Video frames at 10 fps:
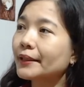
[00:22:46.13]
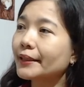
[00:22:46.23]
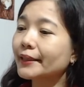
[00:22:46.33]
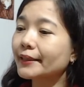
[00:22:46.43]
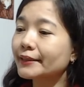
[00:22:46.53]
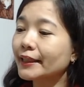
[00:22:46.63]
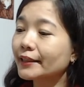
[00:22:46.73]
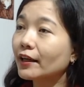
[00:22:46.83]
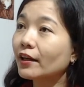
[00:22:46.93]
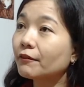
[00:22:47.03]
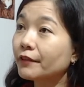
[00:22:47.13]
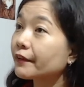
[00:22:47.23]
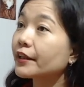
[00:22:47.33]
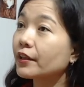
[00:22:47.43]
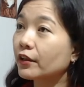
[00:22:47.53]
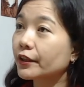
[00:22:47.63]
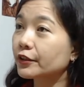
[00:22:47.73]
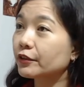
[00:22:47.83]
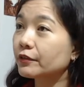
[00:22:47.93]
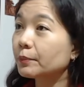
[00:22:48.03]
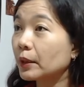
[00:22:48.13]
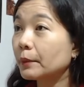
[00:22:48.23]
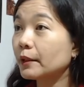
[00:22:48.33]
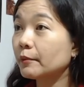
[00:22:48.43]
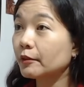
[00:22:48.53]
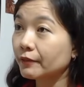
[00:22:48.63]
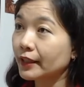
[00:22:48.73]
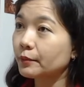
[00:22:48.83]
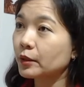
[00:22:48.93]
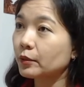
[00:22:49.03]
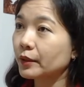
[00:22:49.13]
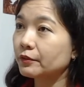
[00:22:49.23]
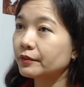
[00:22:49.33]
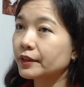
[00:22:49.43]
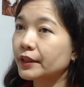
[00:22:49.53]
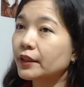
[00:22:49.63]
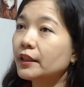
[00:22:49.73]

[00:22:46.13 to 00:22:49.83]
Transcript: I think it is at the very heart of the problem of animal welfare.